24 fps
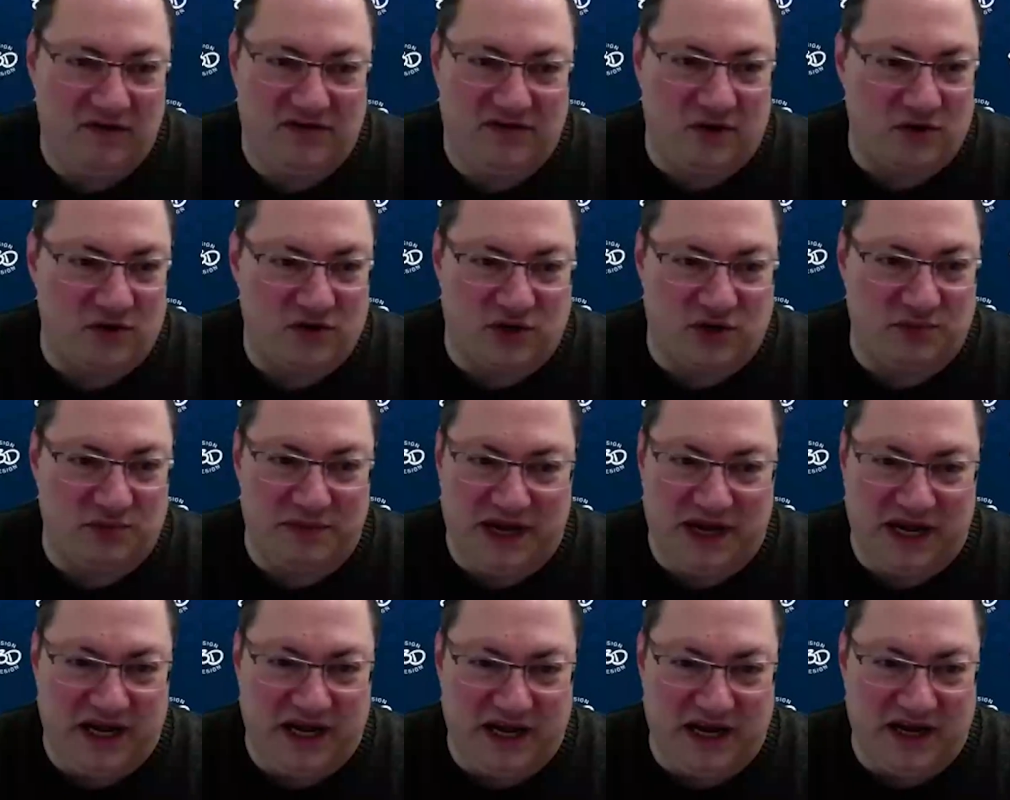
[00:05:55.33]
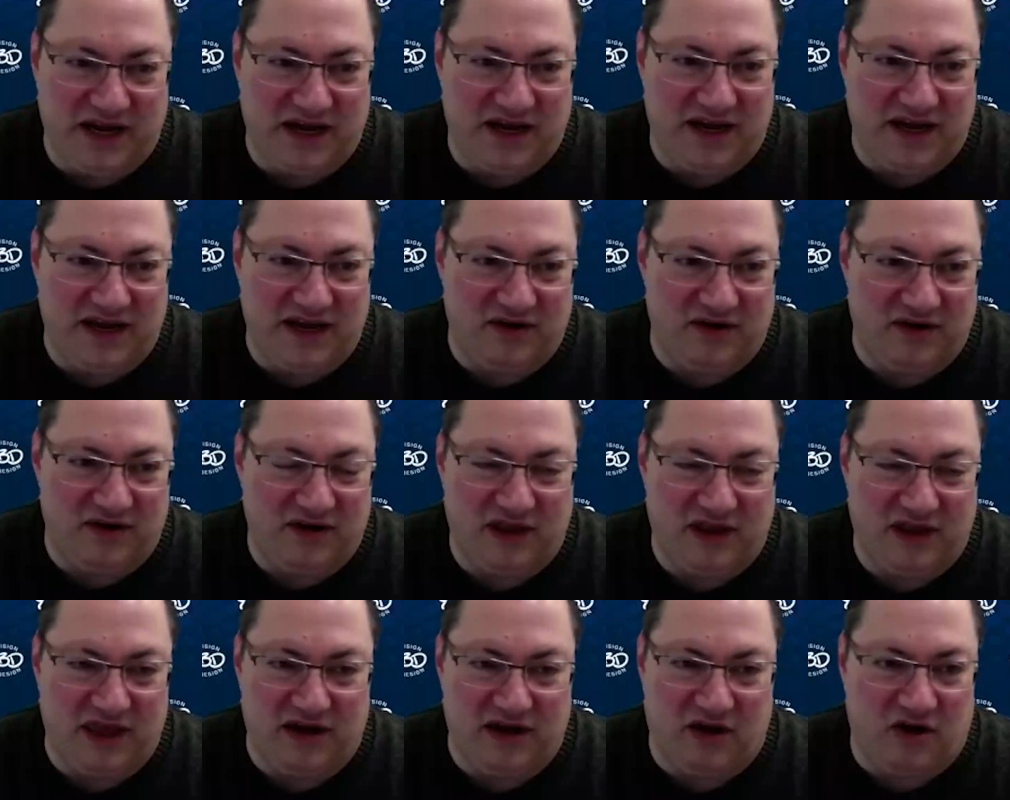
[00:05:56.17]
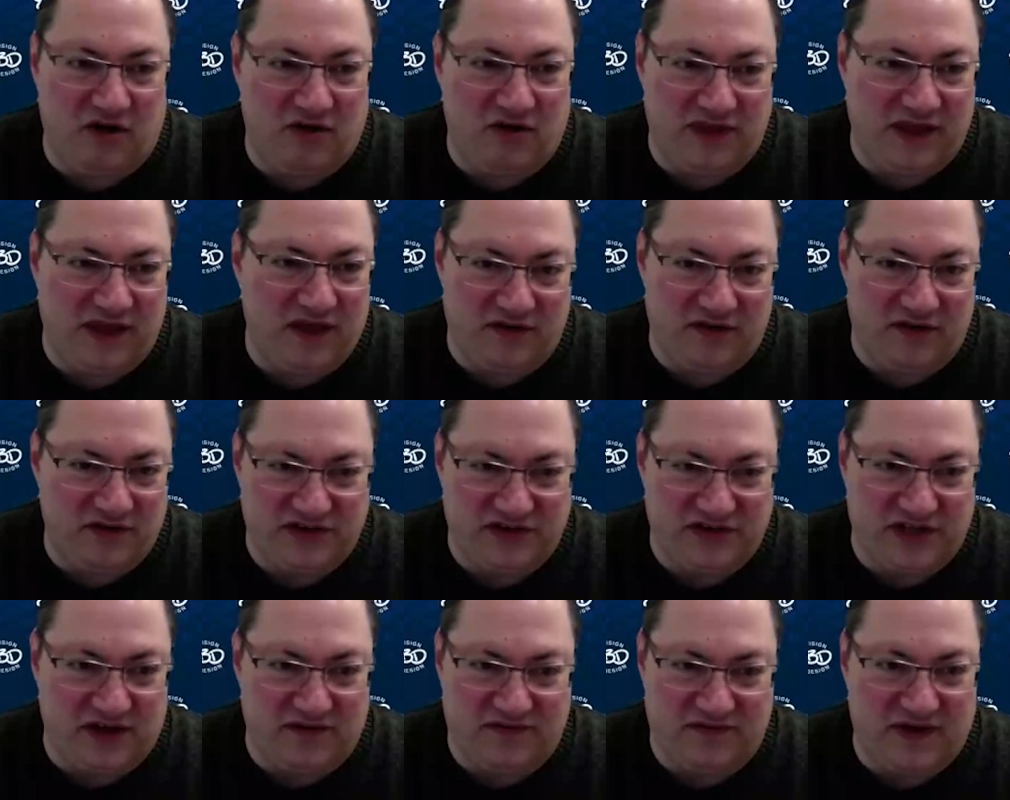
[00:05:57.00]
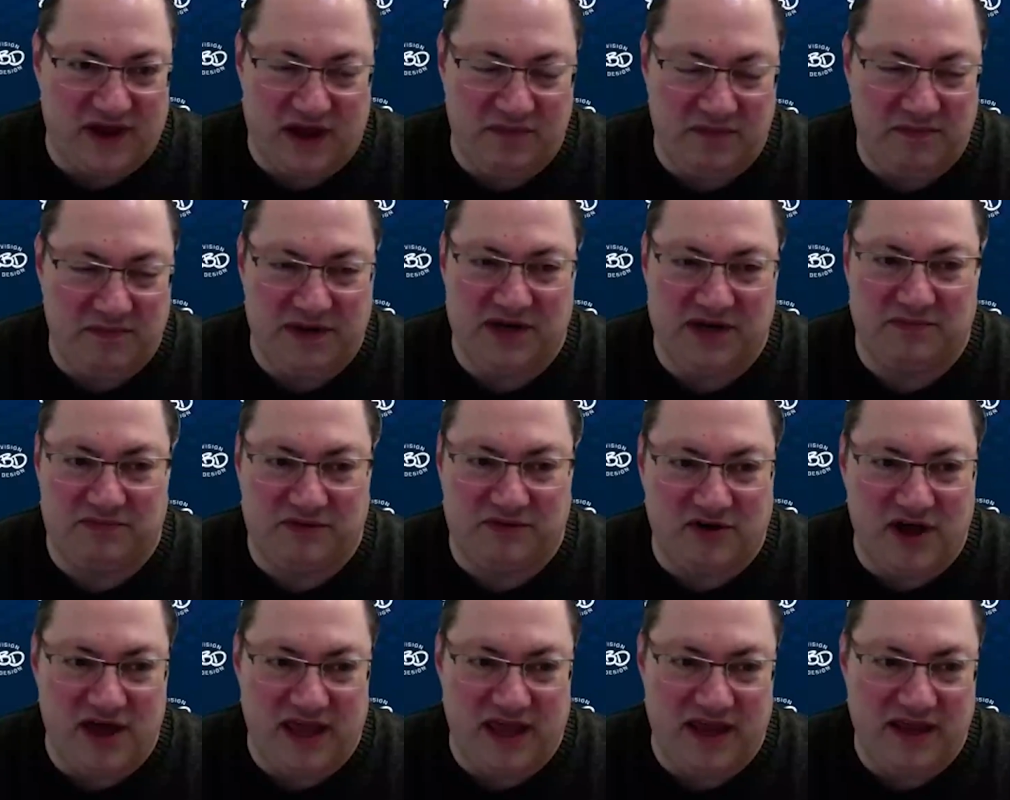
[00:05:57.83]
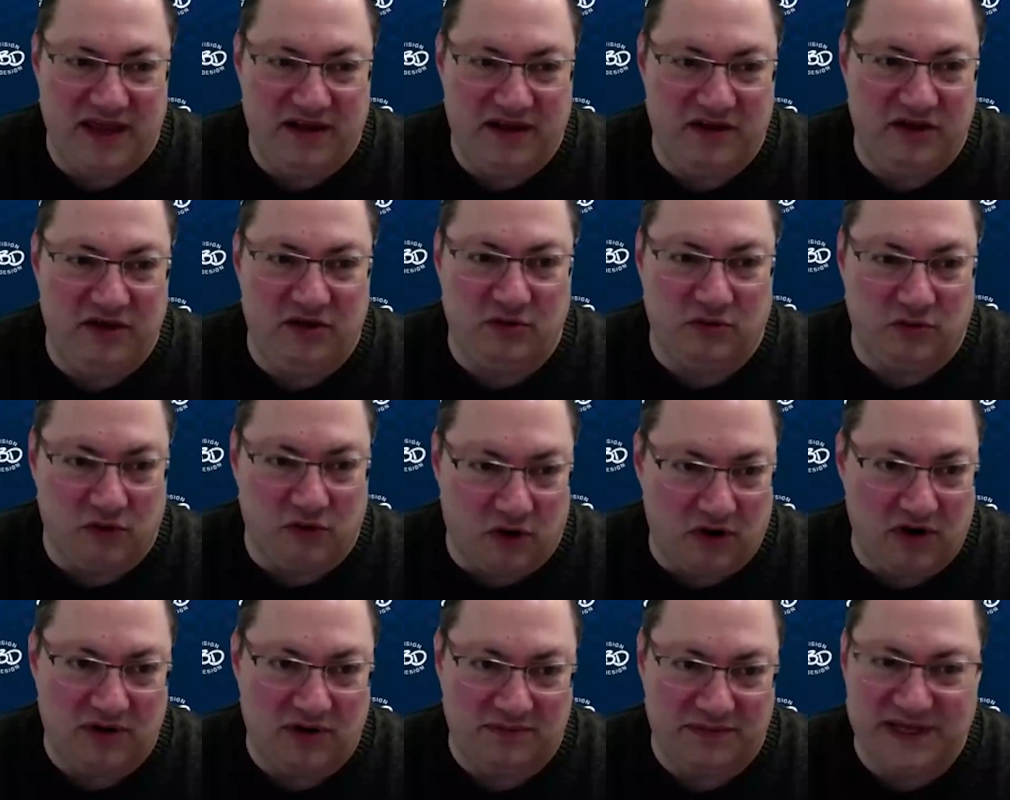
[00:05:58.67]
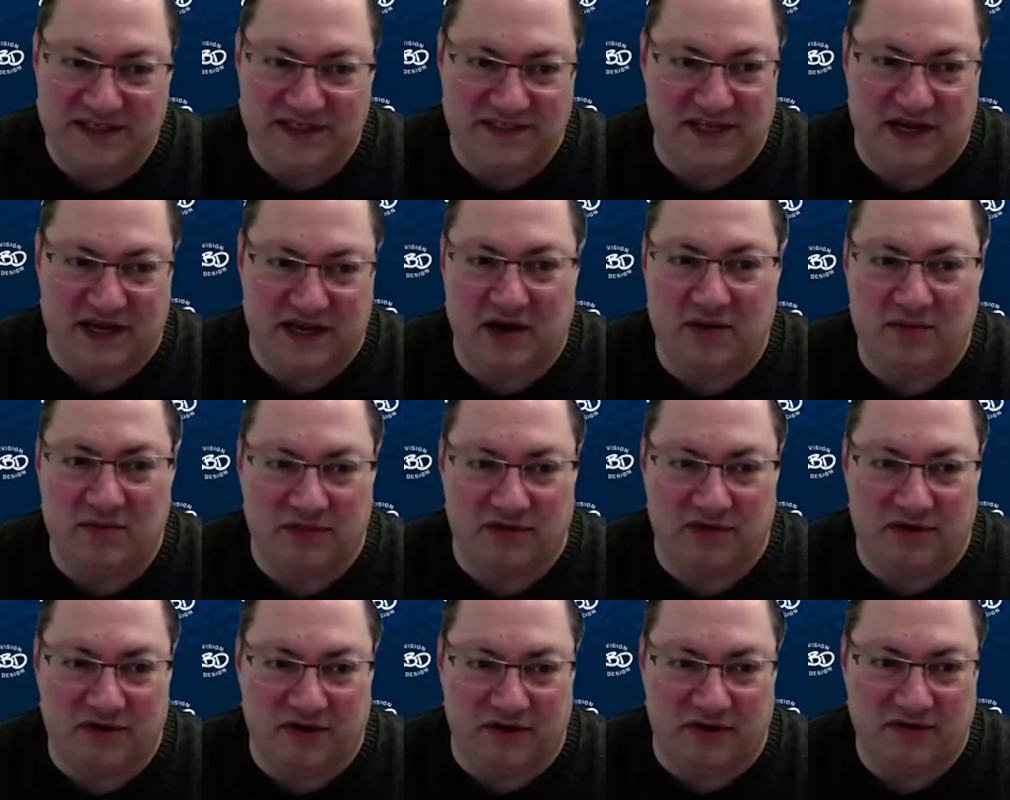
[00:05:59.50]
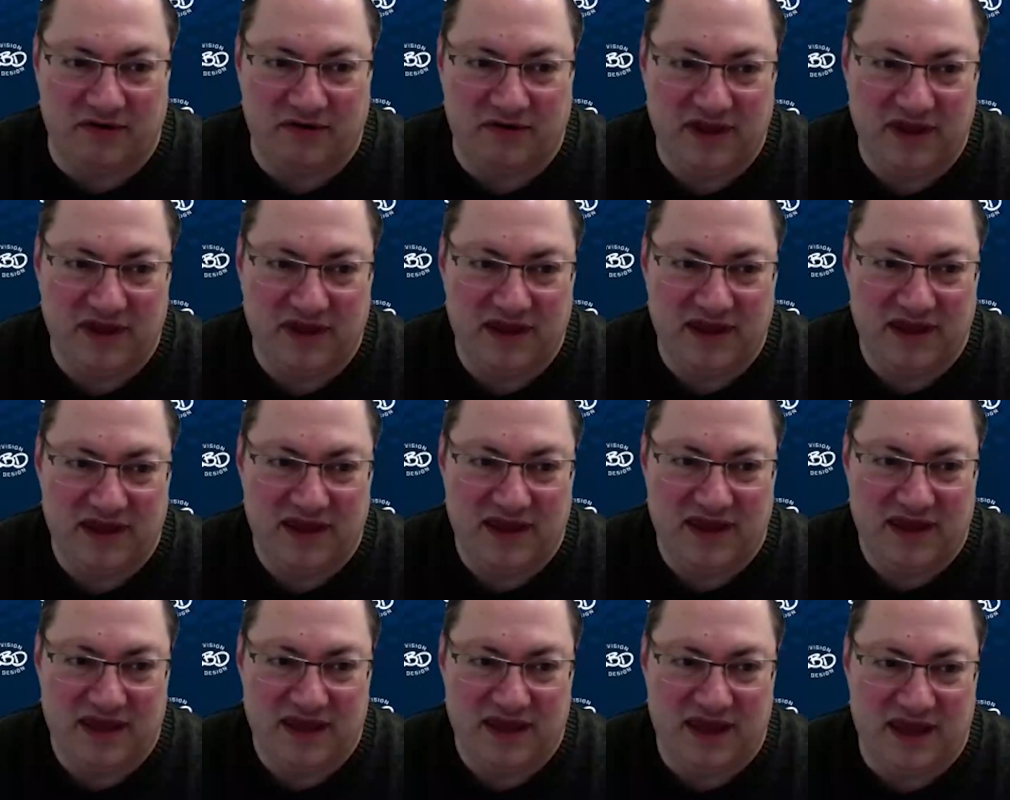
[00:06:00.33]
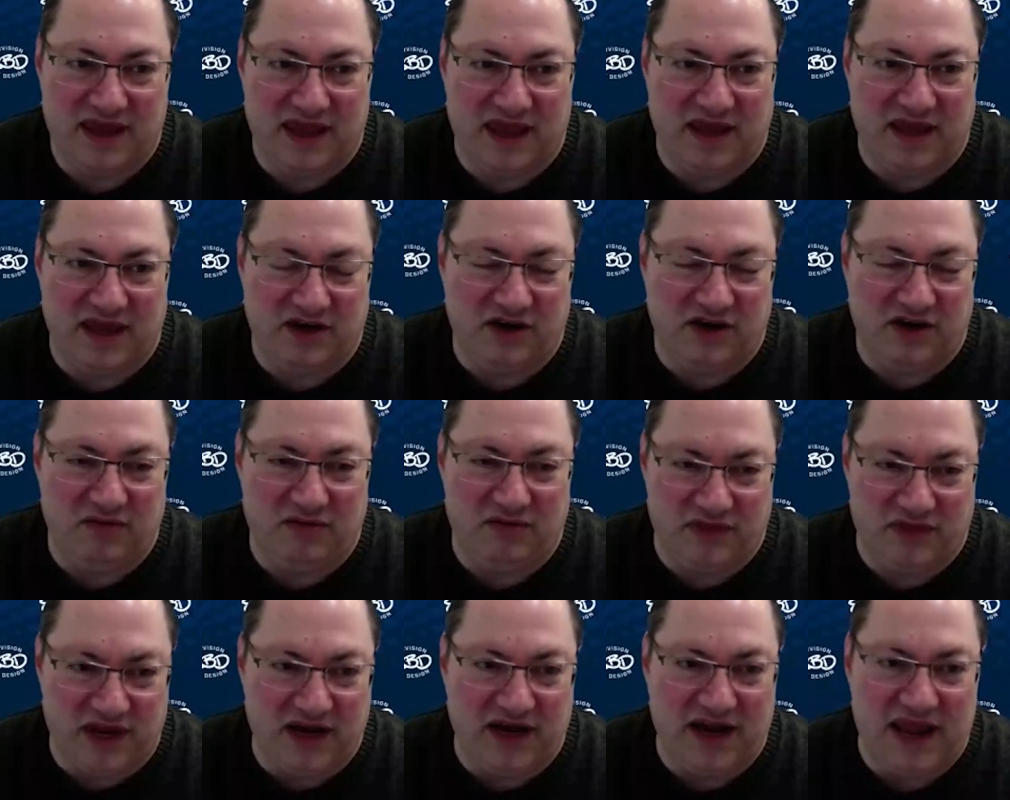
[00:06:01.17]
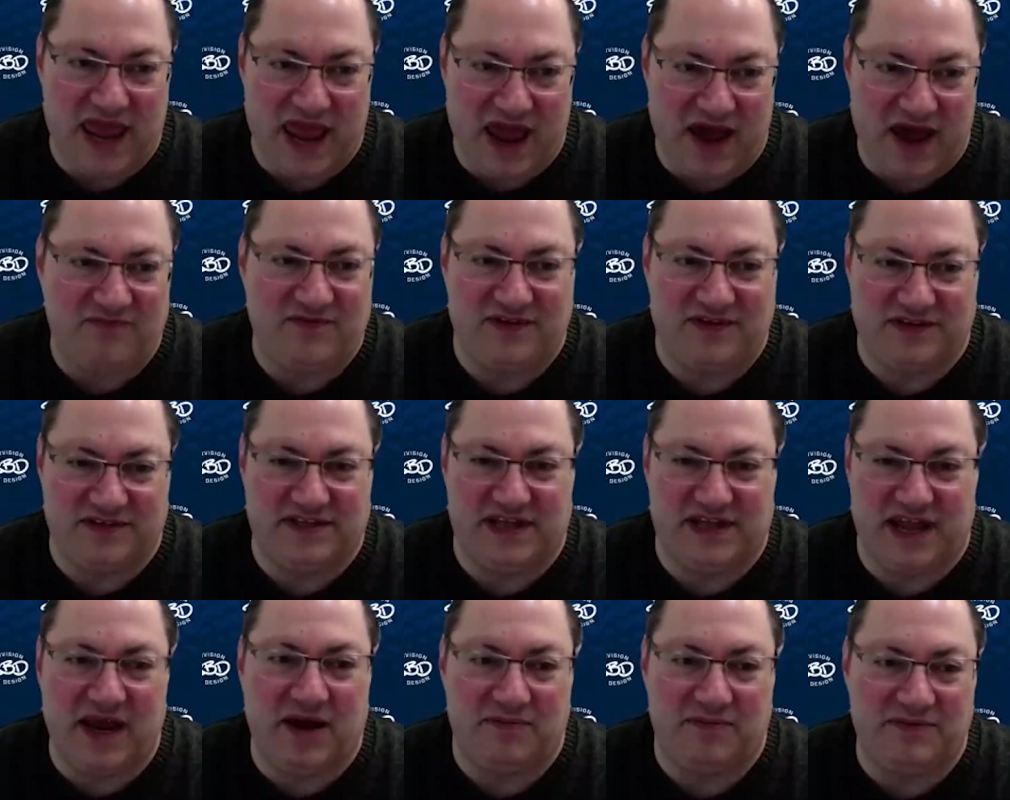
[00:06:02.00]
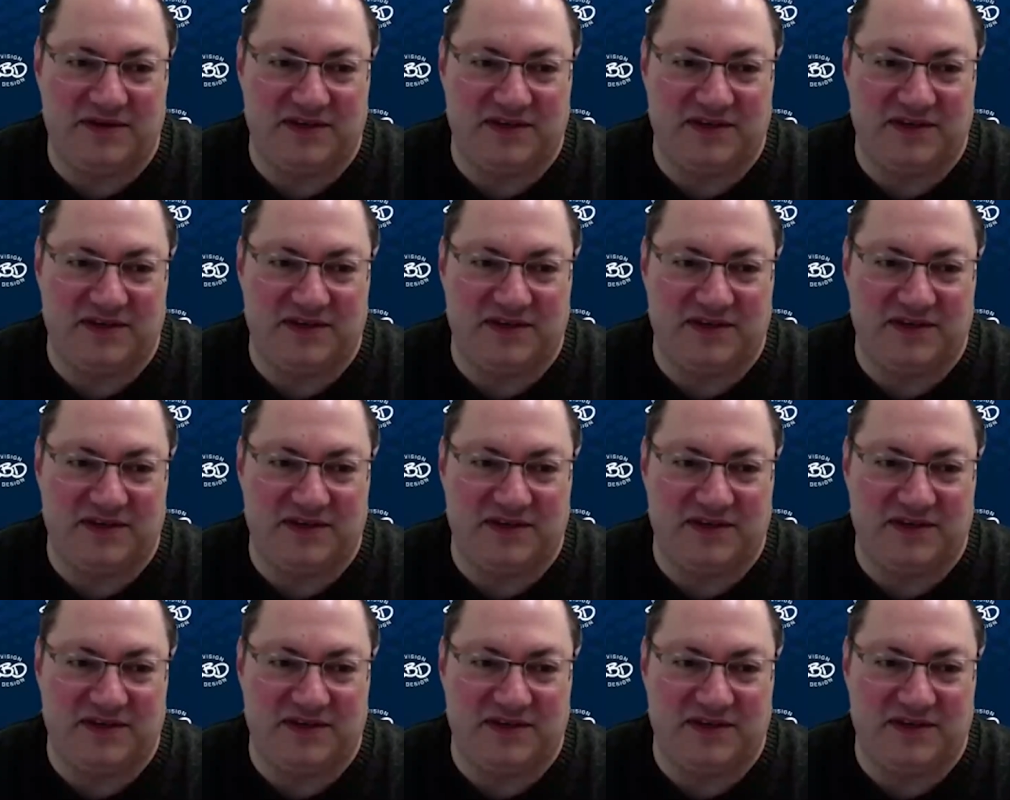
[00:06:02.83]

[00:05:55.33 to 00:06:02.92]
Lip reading: social media and all the other stuff came into play, you learn them as they come through, and you then have to stay